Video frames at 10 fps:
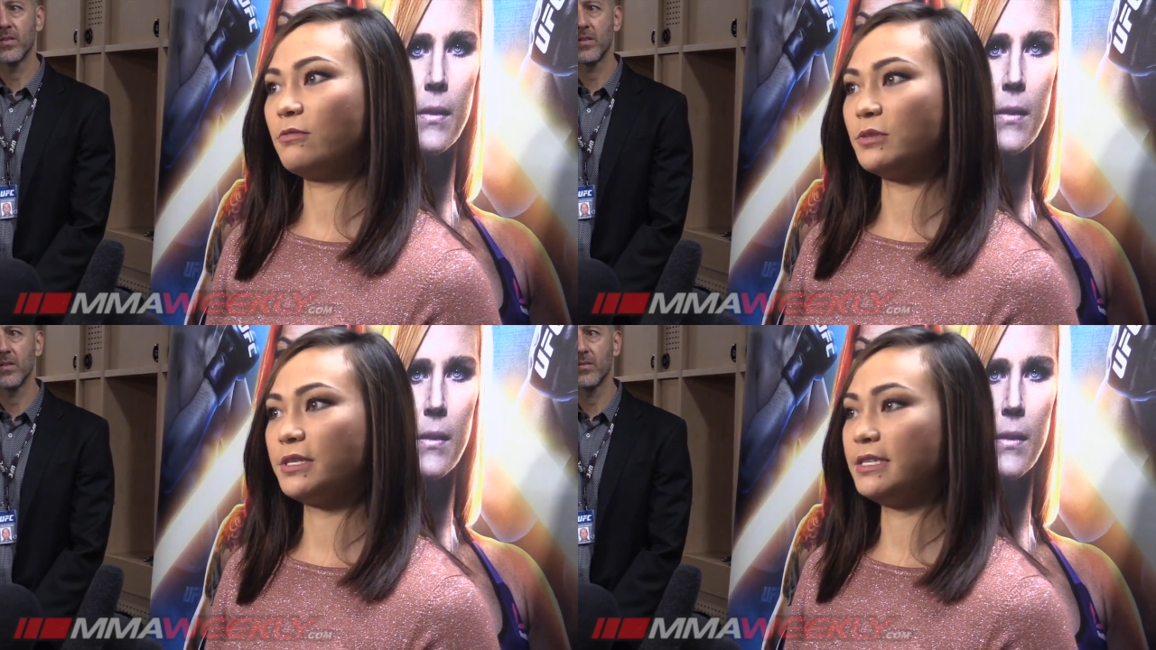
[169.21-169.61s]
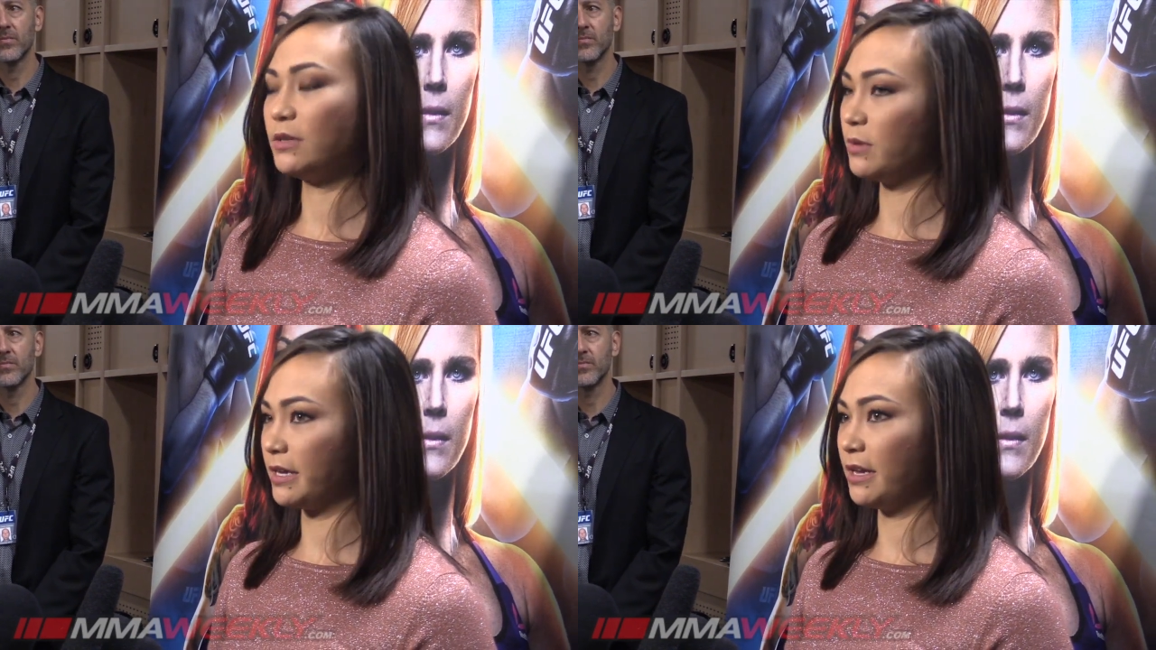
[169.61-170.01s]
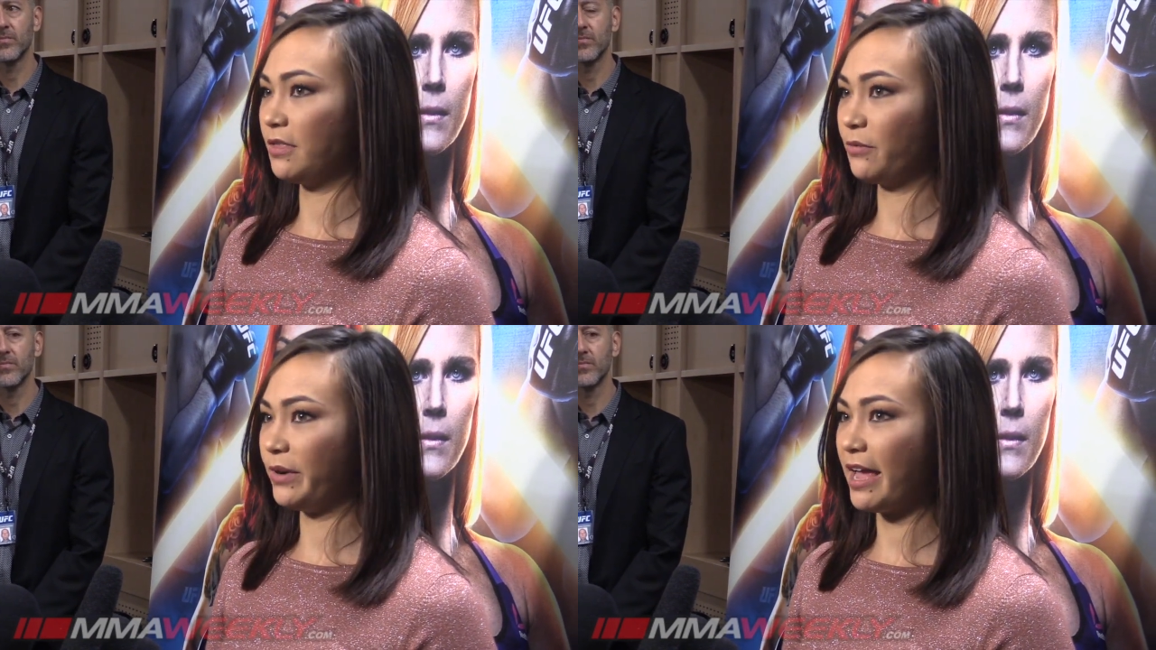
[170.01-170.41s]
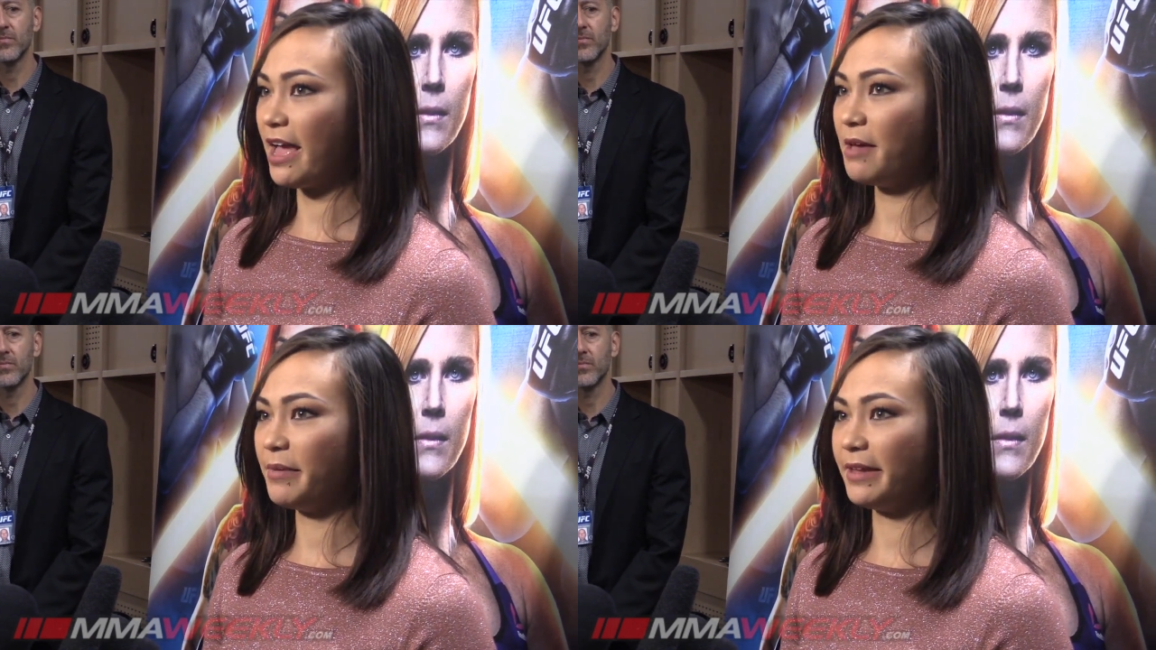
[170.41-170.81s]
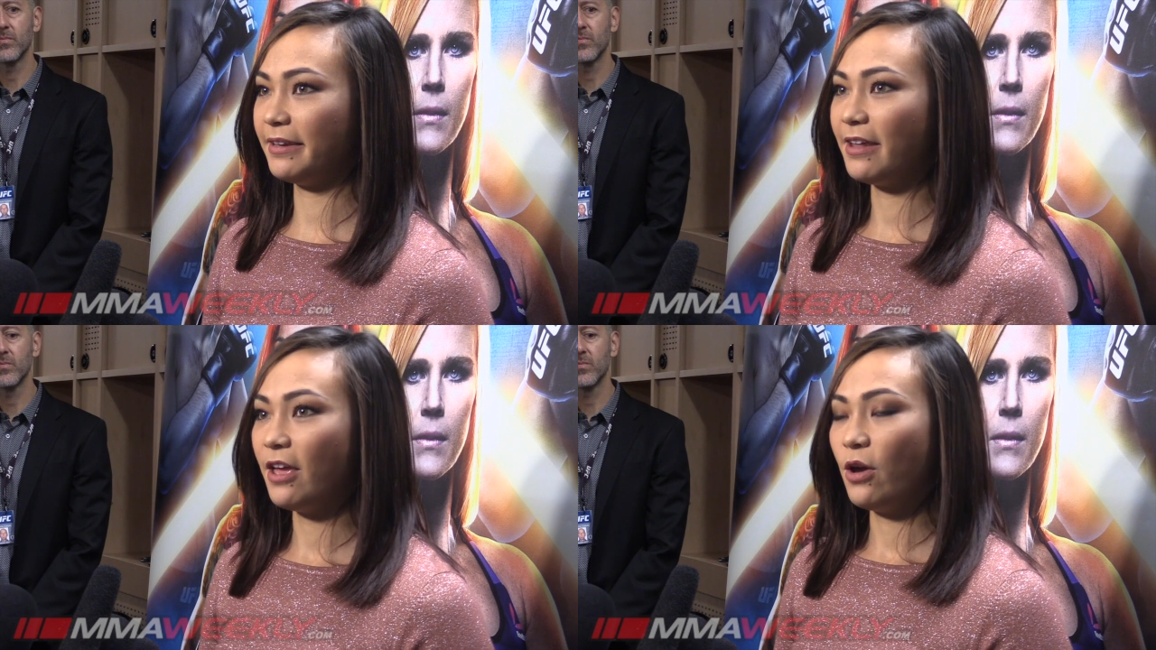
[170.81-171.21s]
Speaker 1: we're still working on the rehab, and
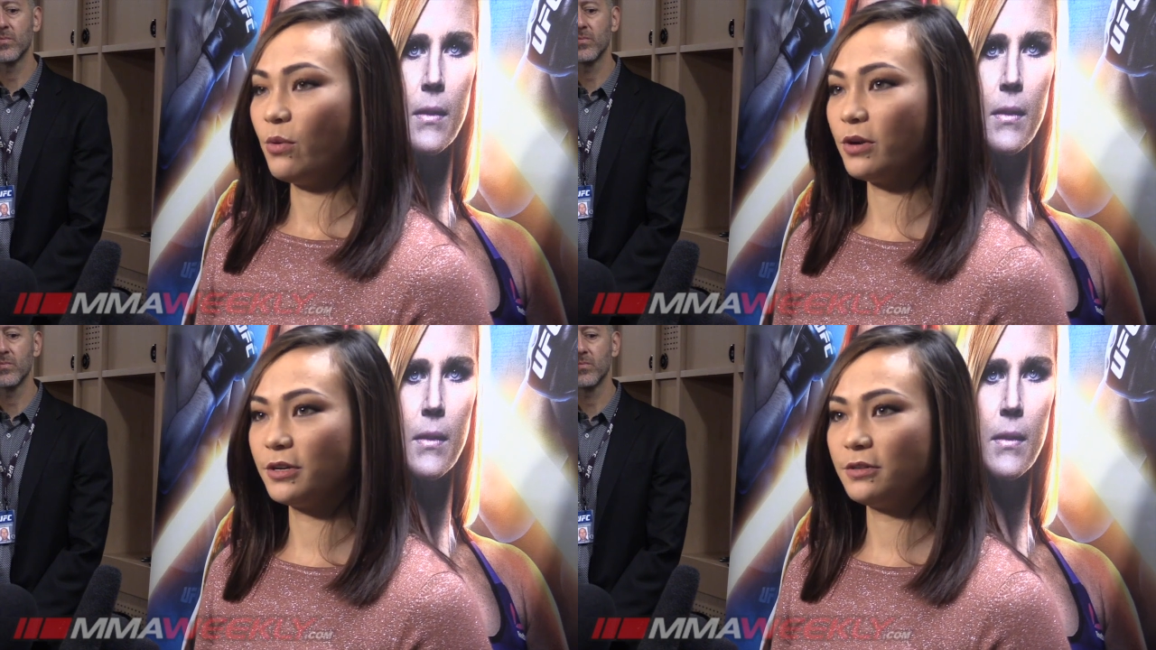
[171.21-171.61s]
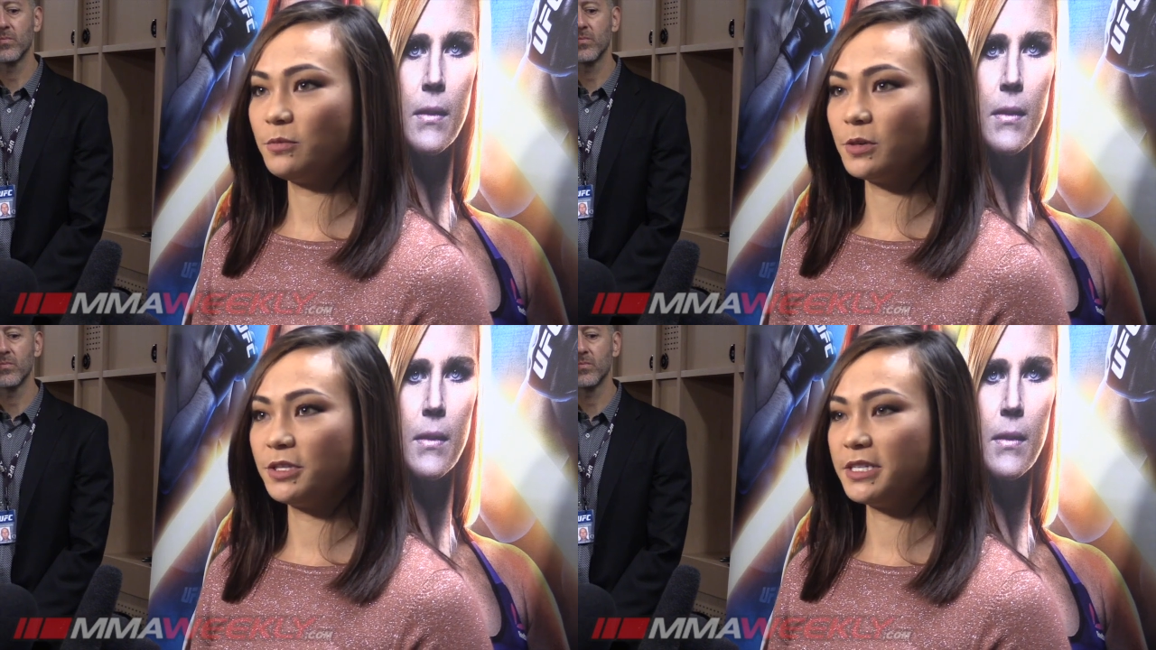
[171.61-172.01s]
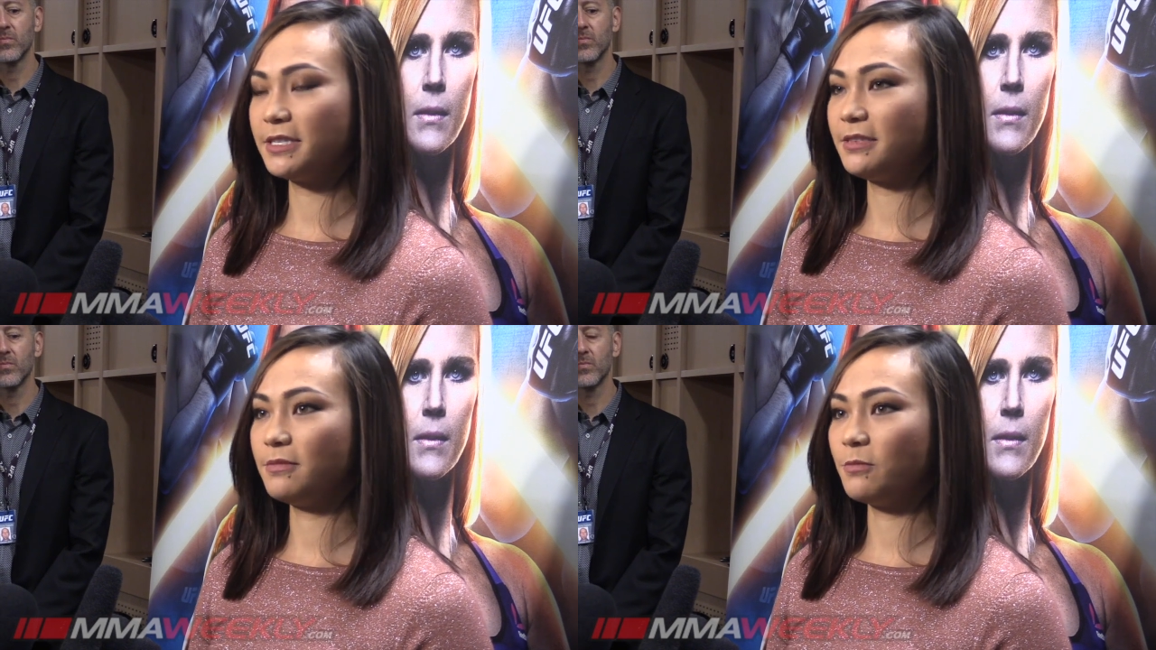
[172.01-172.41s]
we're we're just